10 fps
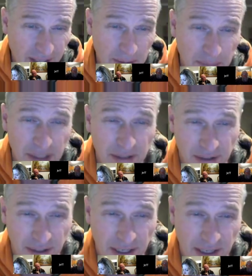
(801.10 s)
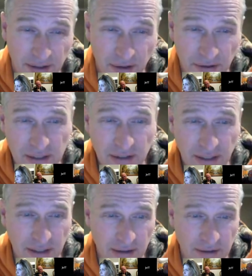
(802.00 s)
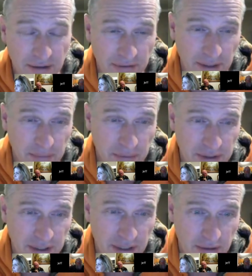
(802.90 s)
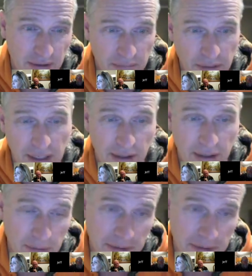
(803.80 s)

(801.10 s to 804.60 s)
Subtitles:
It's got to be bigger than that, though. She's already hitting 35%, but I don't know.